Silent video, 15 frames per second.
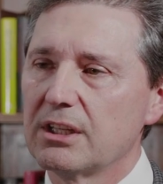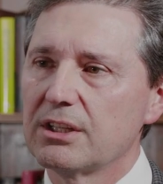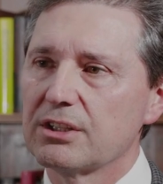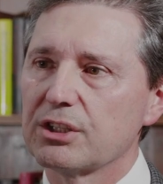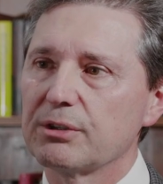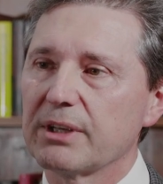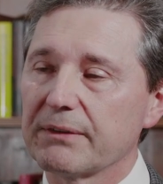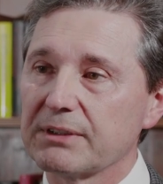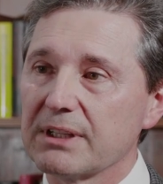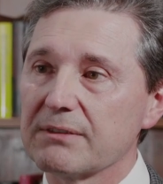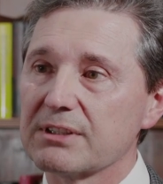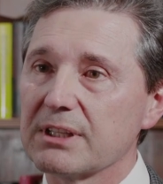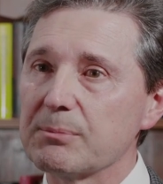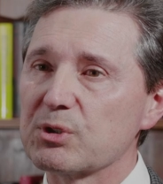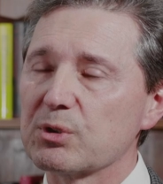So you have to have
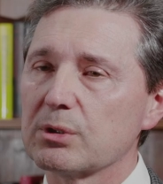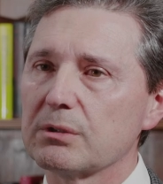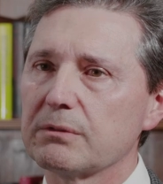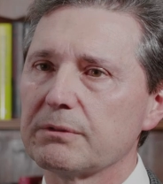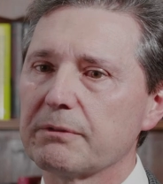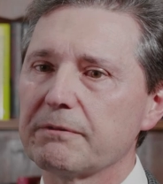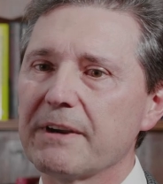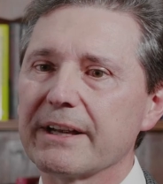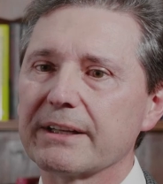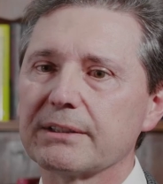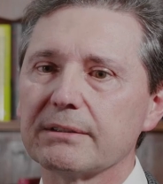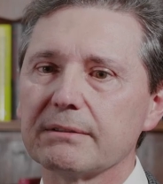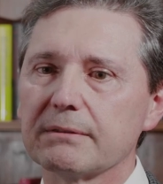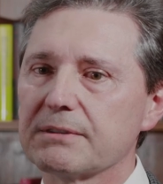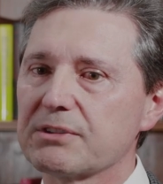some sort of
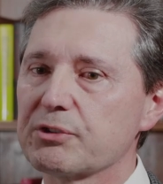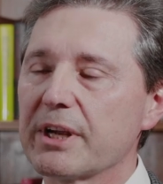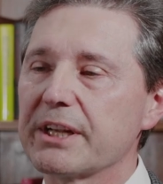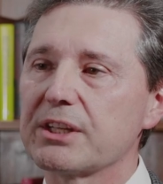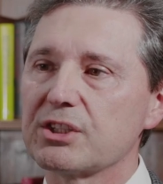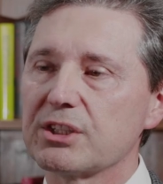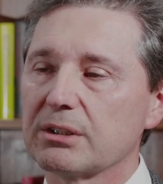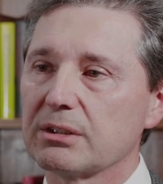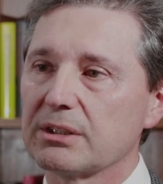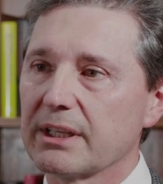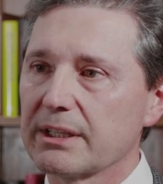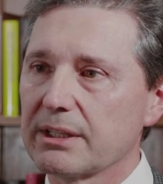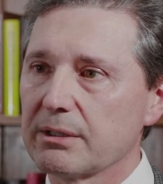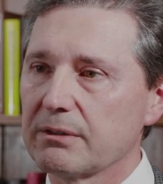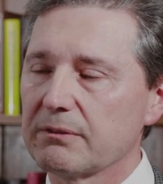refractive strategy to
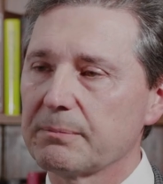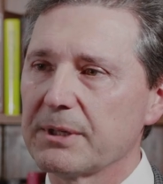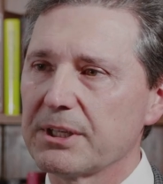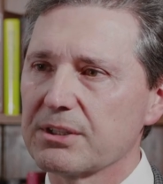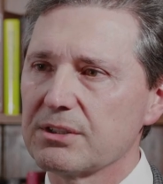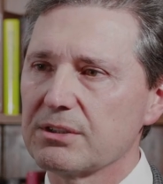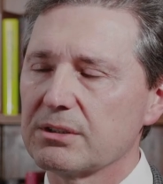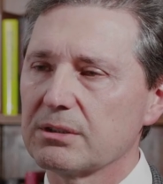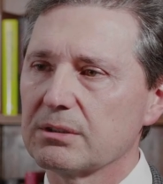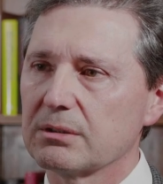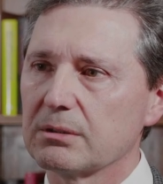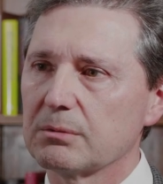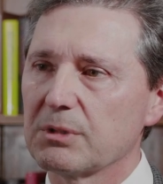take care of patients